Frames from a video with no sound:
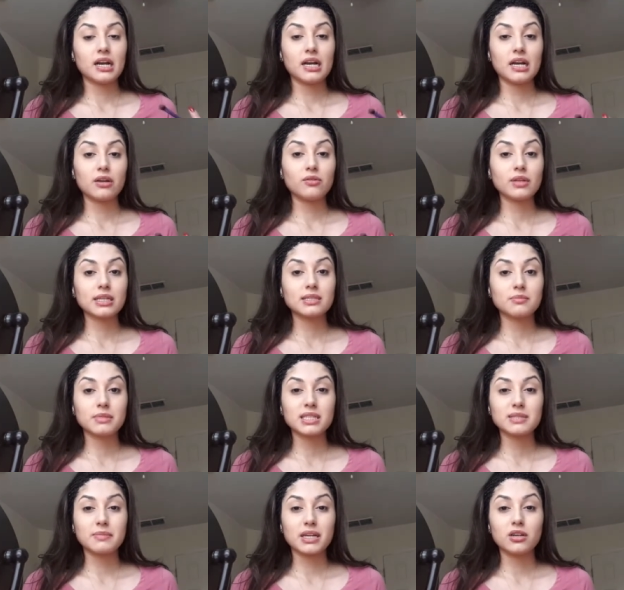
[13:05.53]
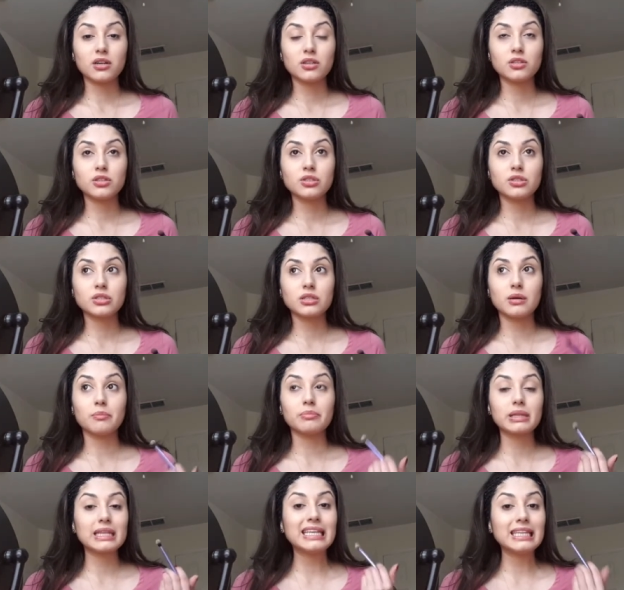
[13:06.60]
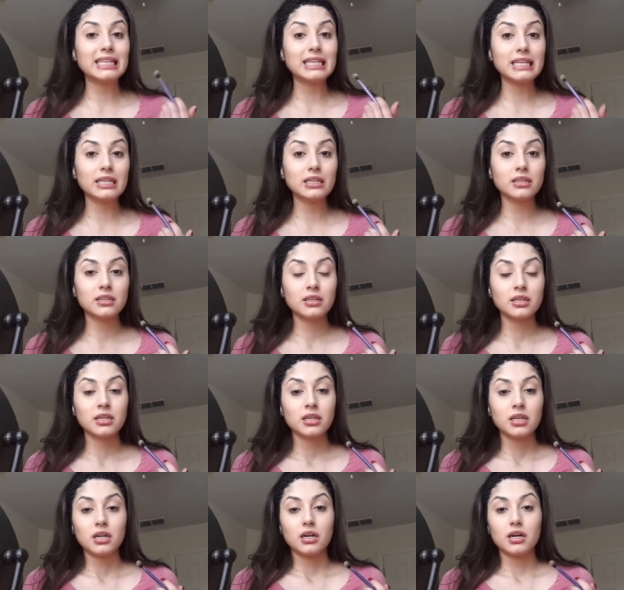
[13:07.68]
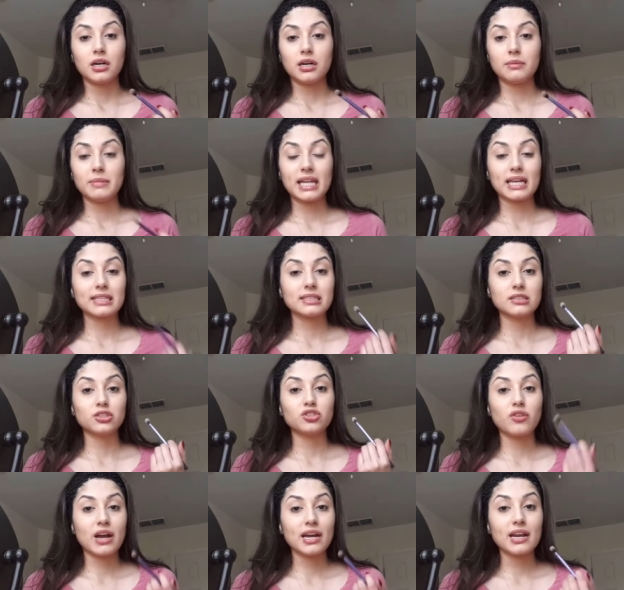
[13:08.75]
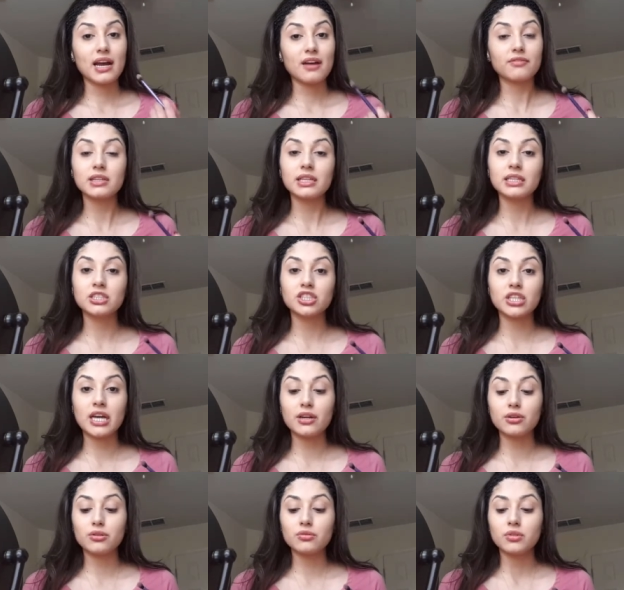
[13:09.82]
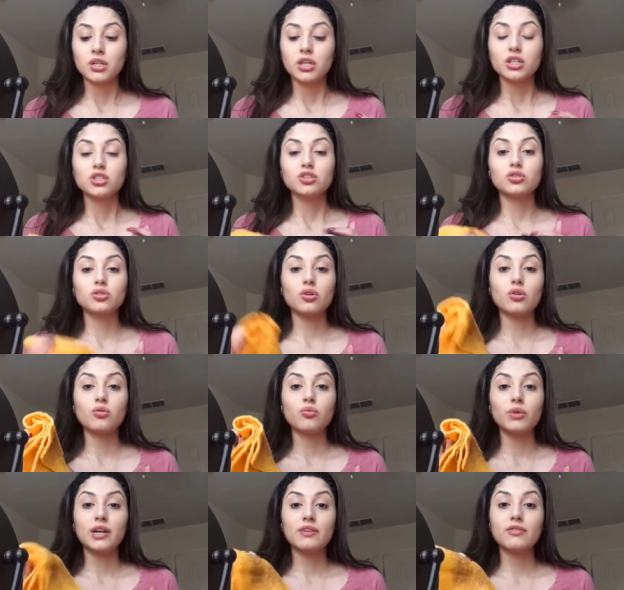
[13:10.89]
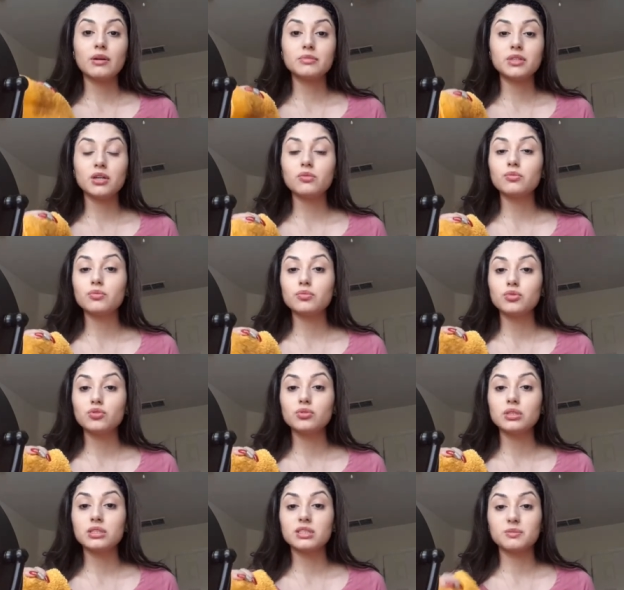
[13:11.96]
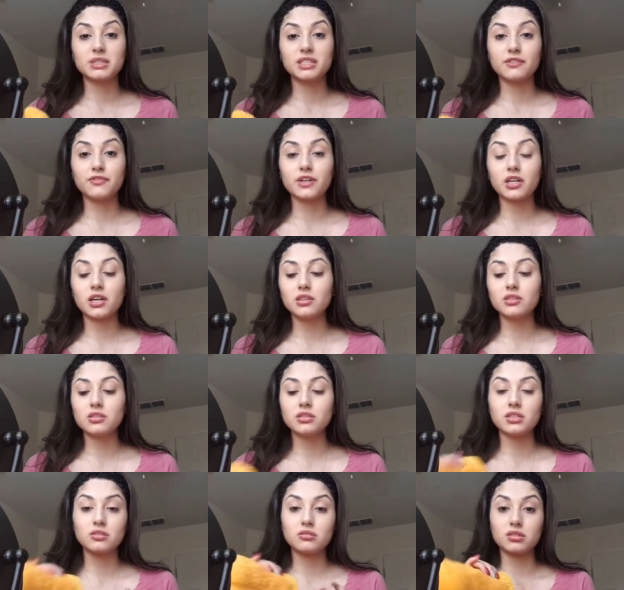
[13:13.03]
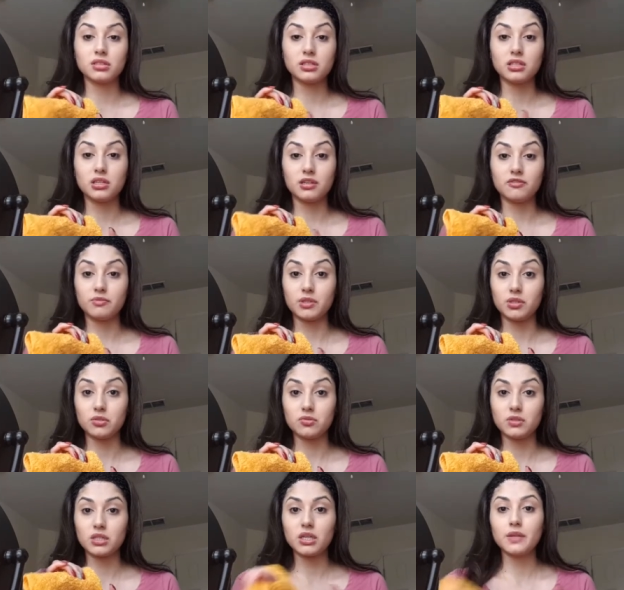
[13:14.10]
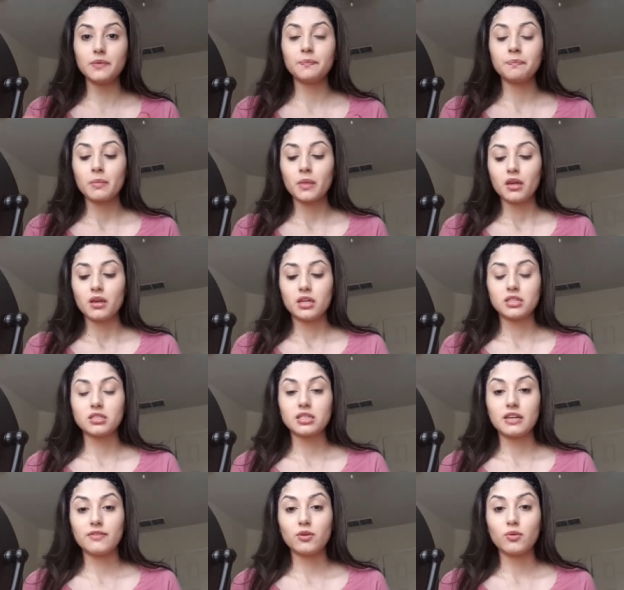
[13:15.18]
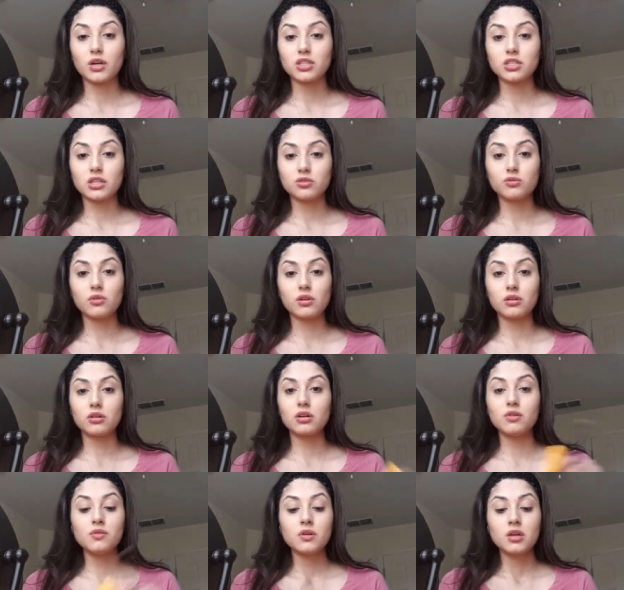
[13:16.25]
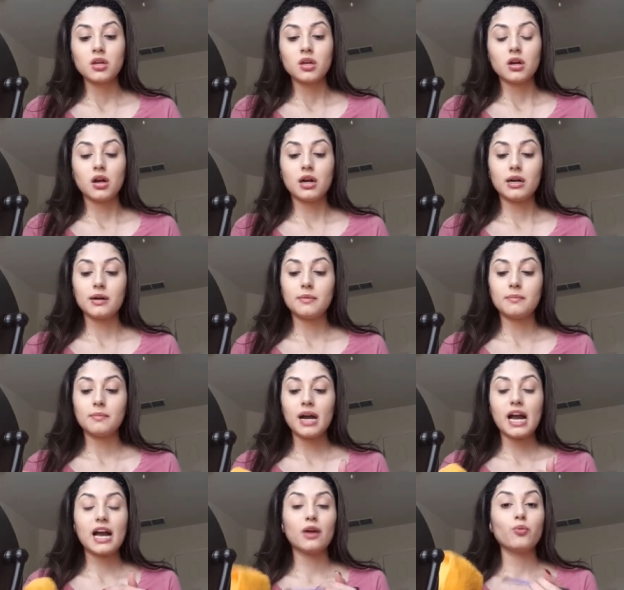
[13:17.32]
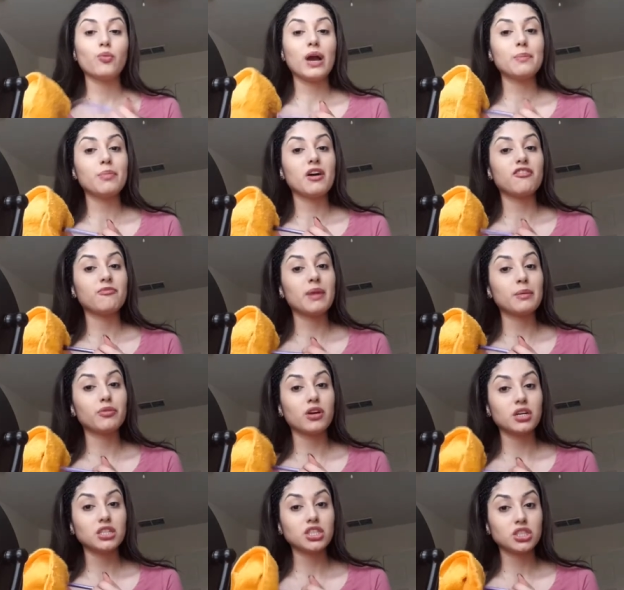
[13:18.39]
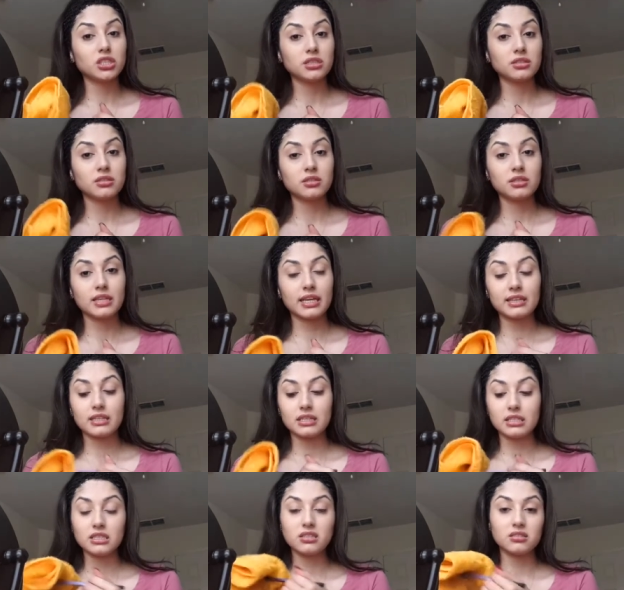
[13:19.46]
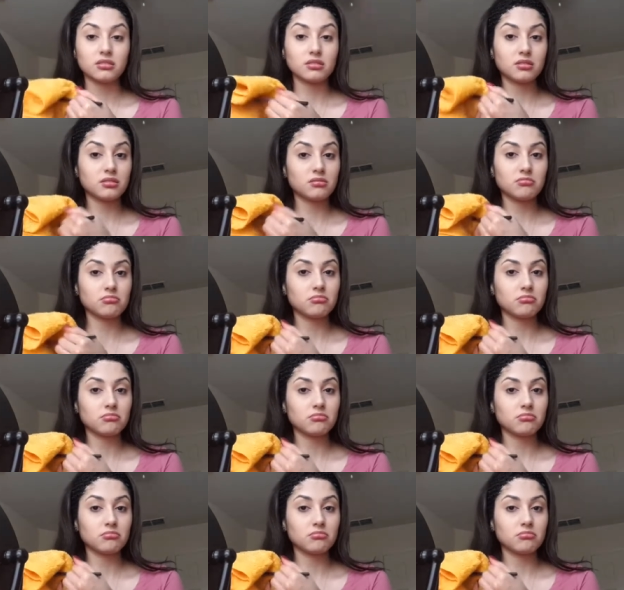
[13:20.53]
I don't like to mix my colors completely. I like to try to have clean shadow. So whenever I'm done using specific colors, as you can see, I've been using it. I just gave it a wash not too long ago. I wipe off my brush like this, just